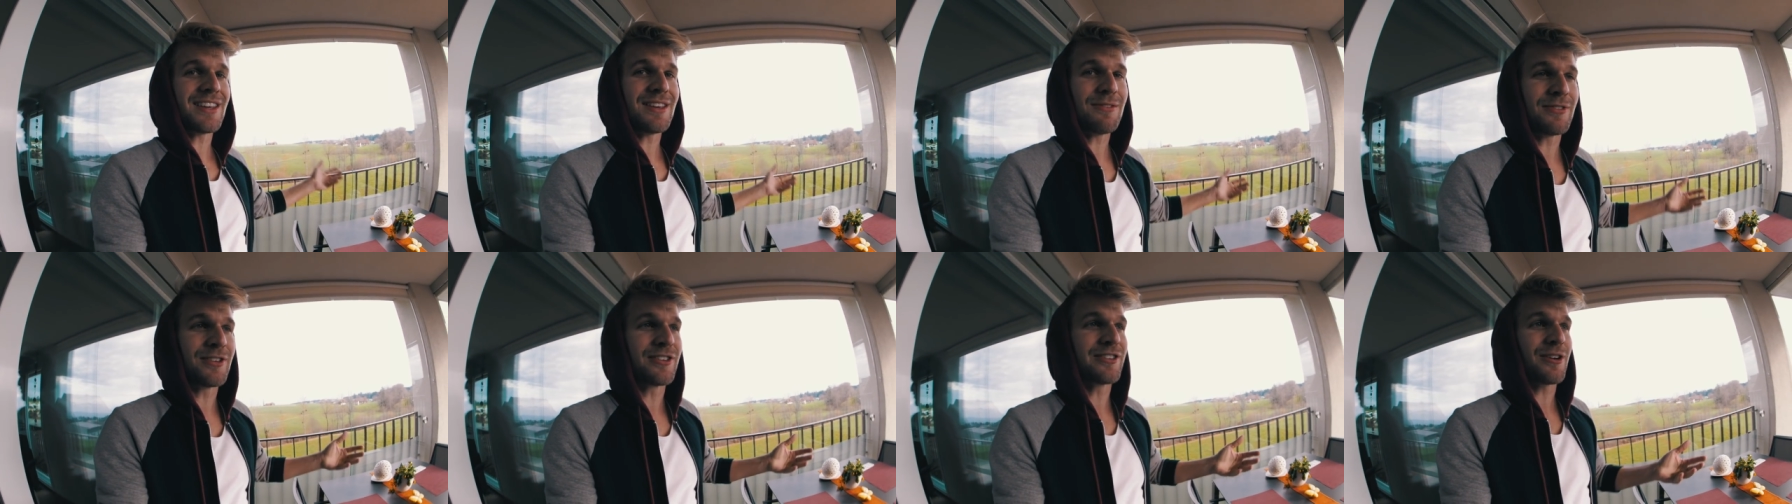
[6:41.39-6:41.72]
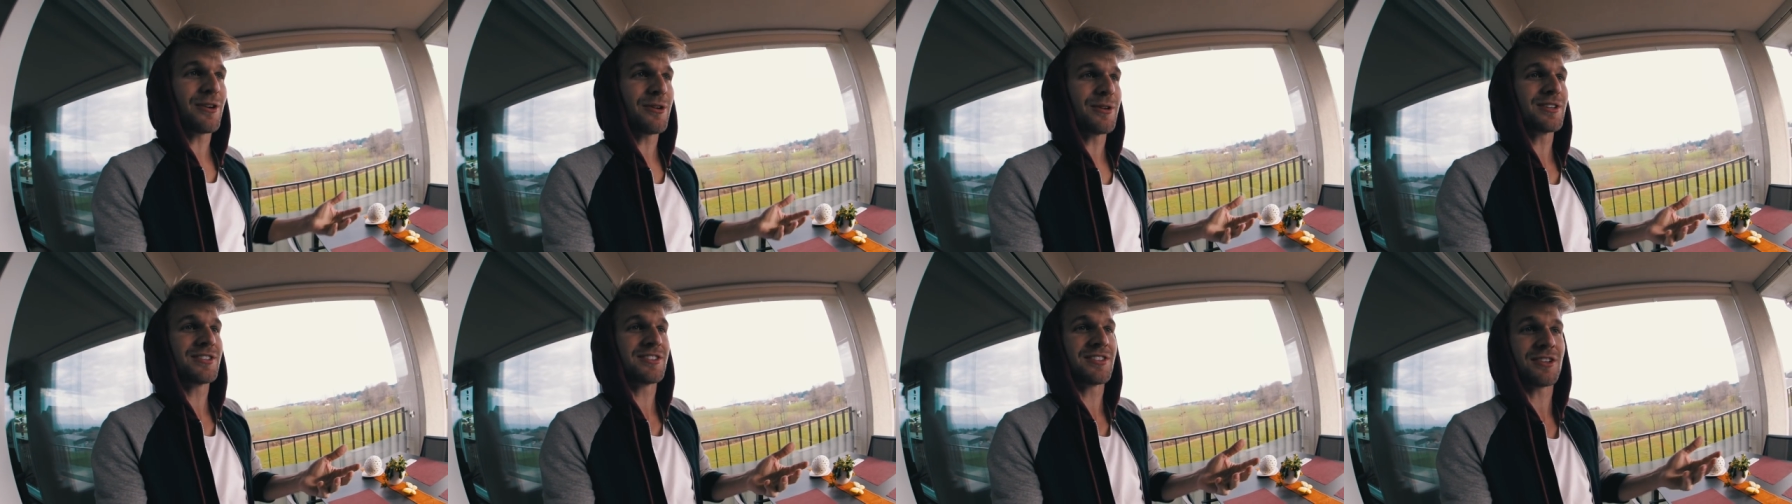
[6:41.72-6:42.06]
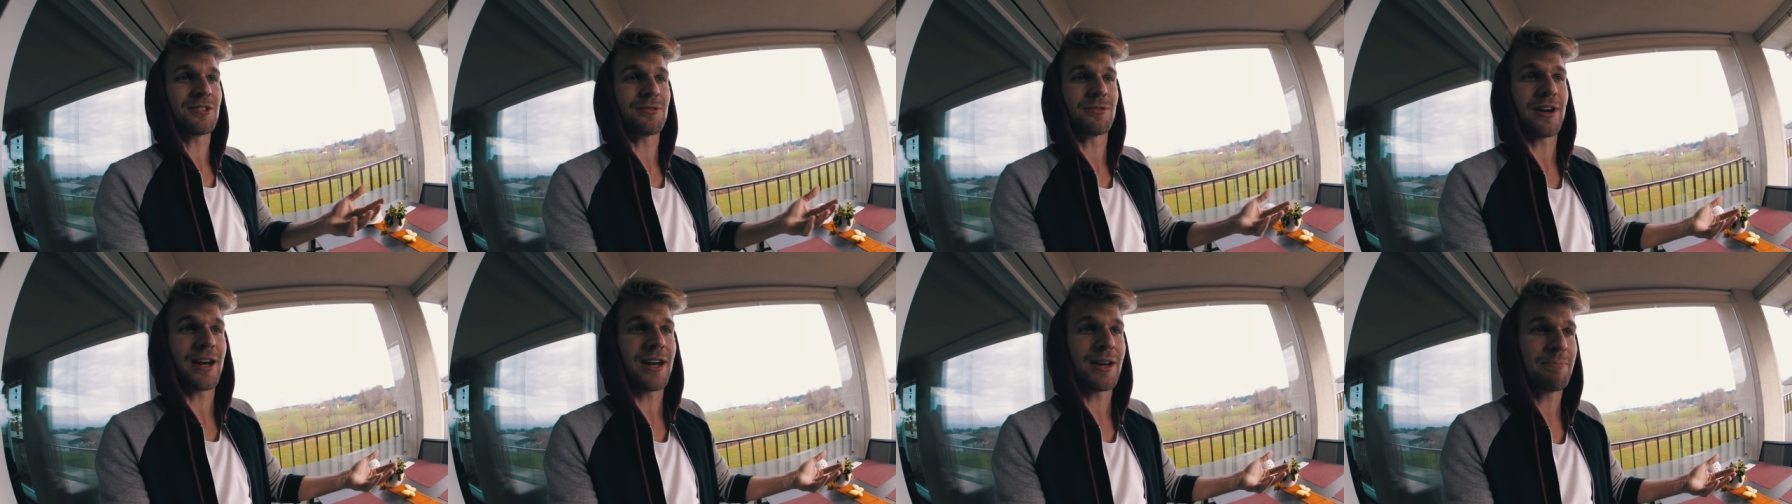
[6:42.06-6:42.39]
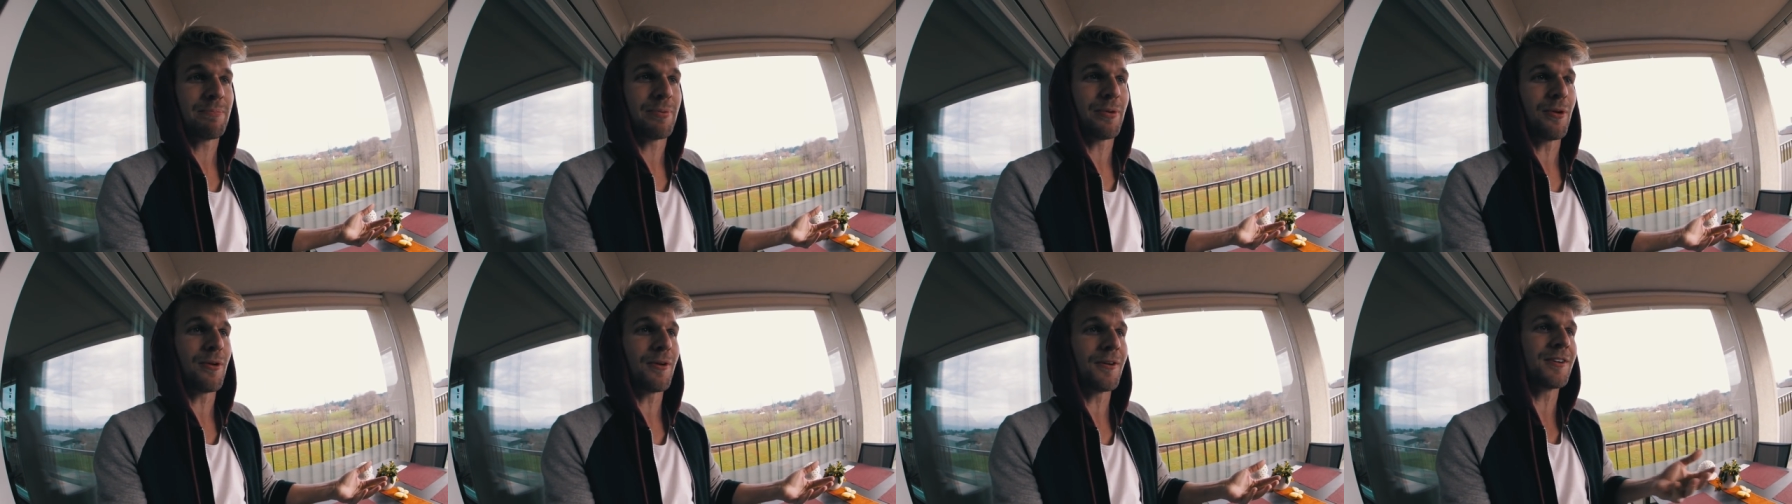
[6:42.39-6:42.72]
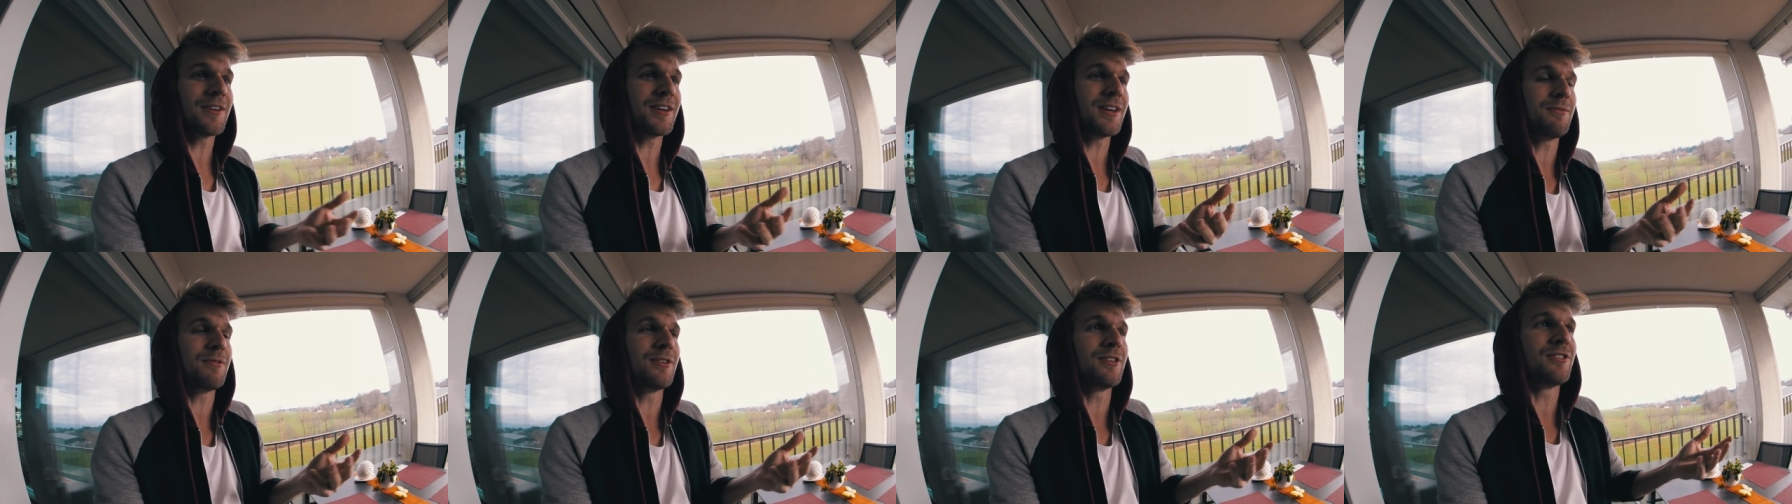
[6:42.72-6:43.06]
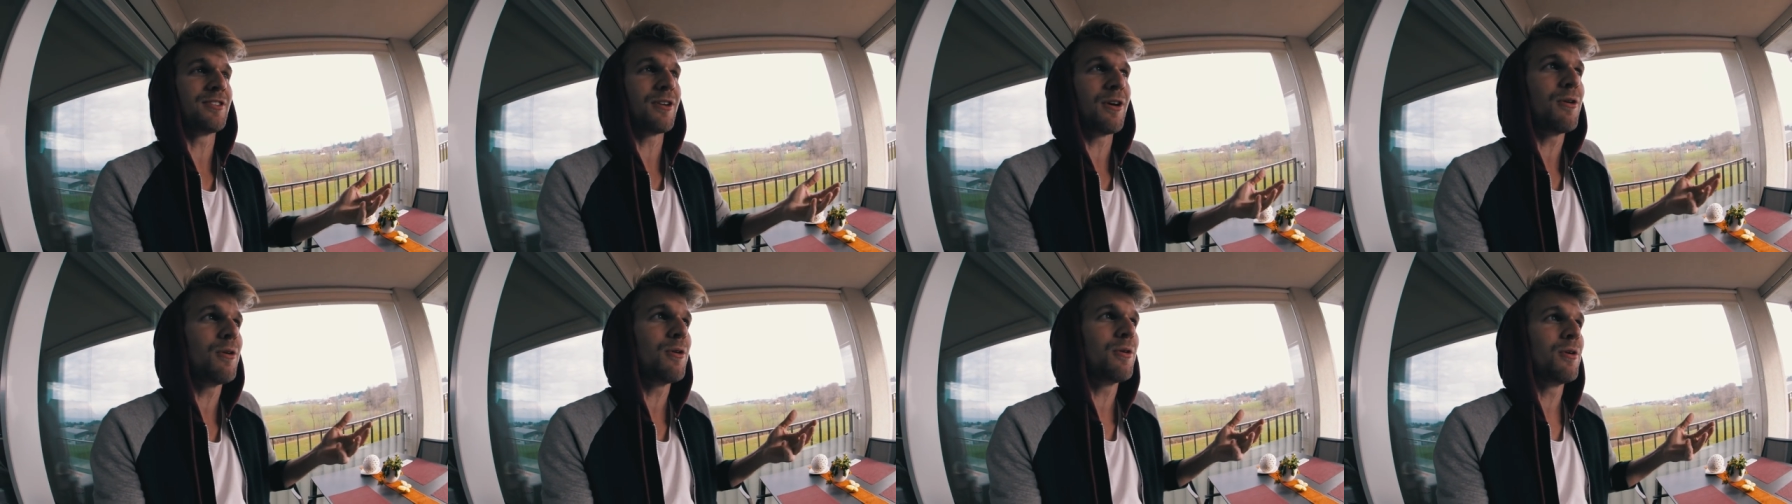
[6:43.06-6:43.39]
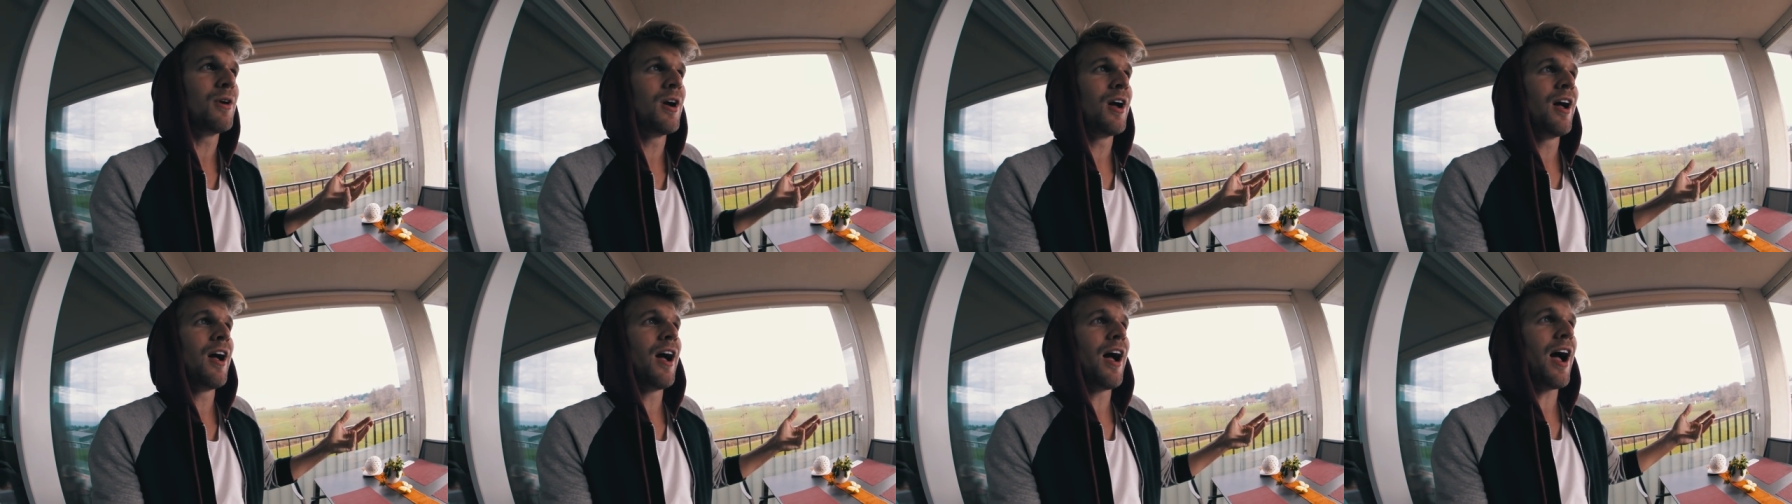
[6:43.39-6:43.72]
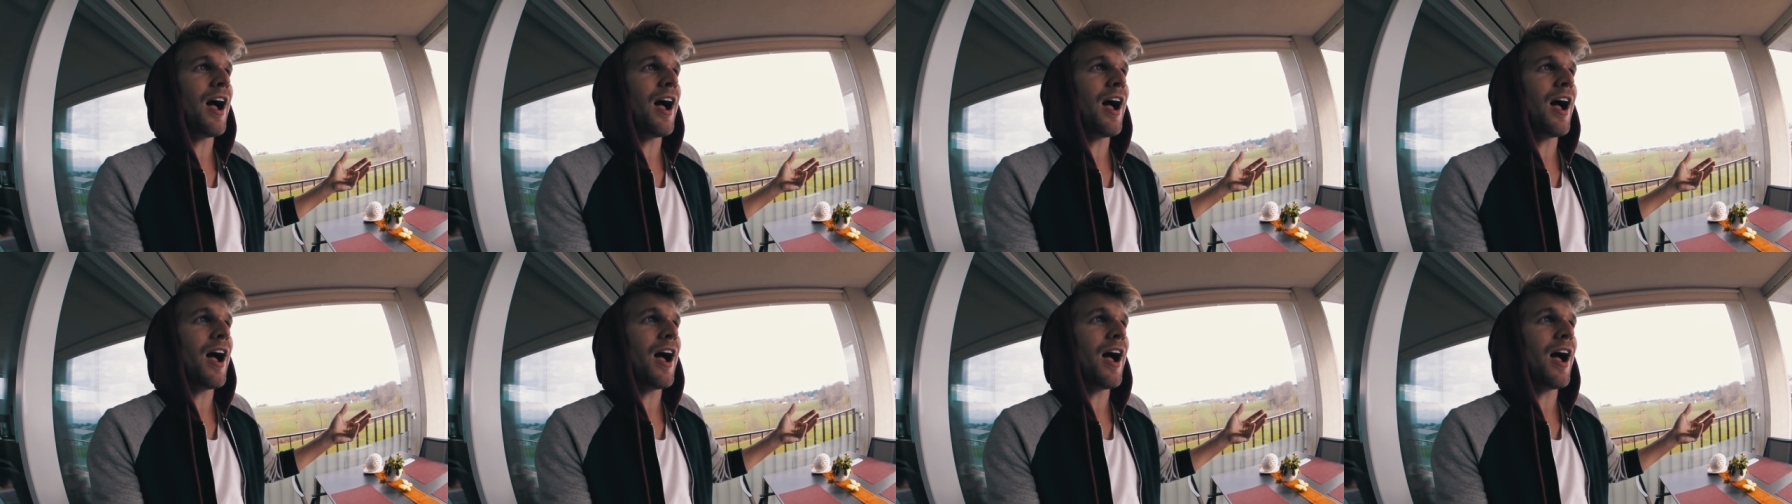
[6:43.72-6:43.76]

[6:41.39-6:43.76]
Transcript: Even though it's a great board, even though